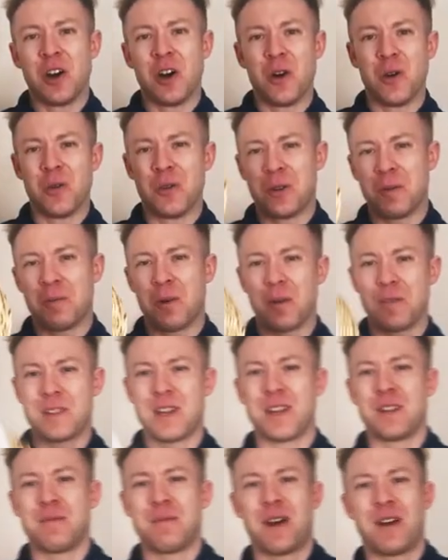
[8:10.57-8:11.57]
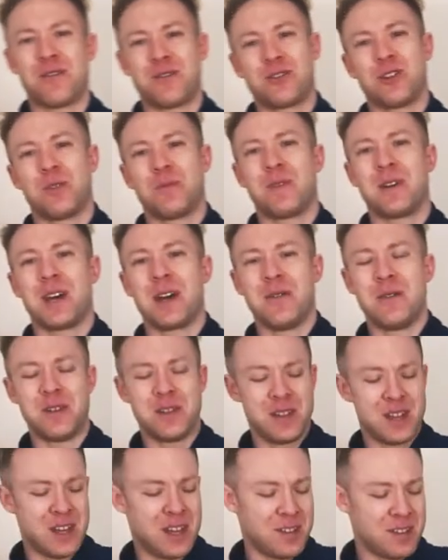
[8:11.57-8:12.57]
or would you pop down the pound shop and get one
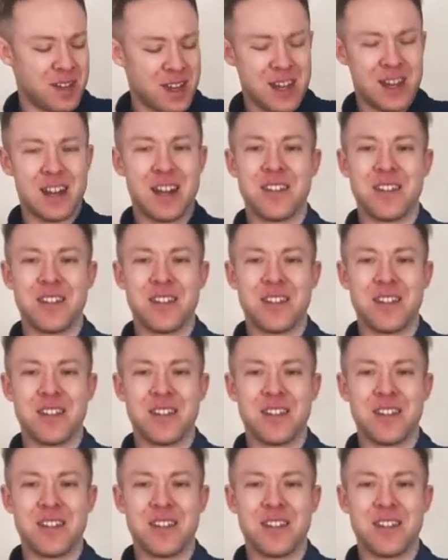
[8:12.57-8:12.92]
of these?